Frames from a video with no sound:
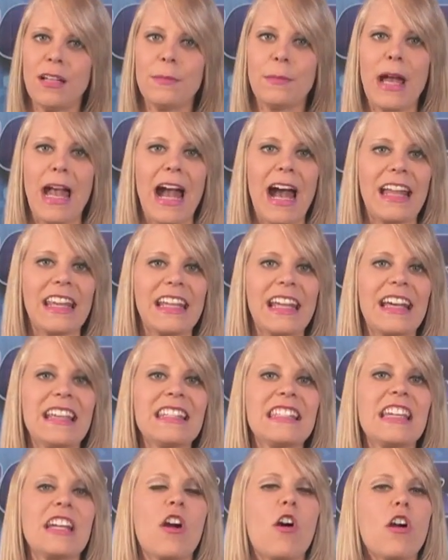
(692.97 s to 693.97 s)
by adding
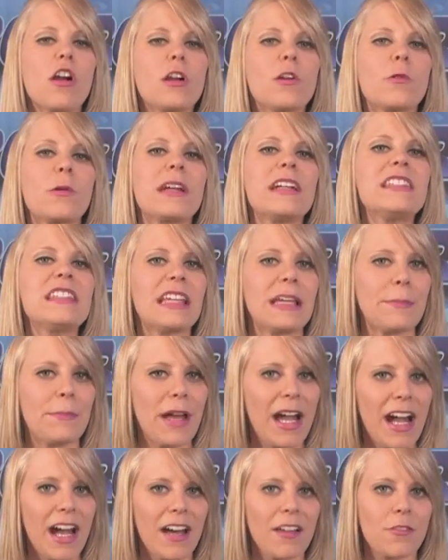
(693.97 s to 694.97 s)
SAR grids and
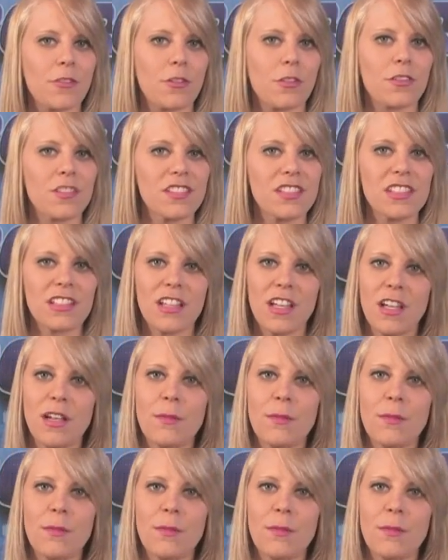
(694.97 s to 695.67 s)
patterns.